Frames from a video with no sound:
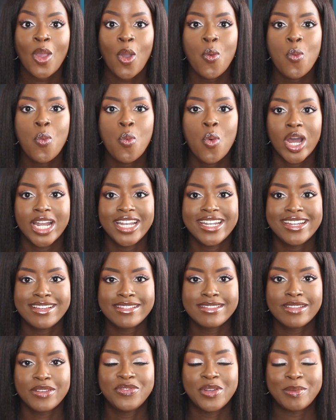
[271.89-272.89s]

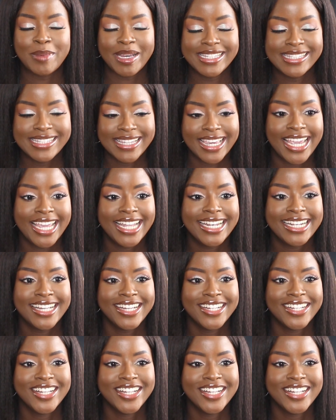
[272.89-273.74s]
wonders for my skin.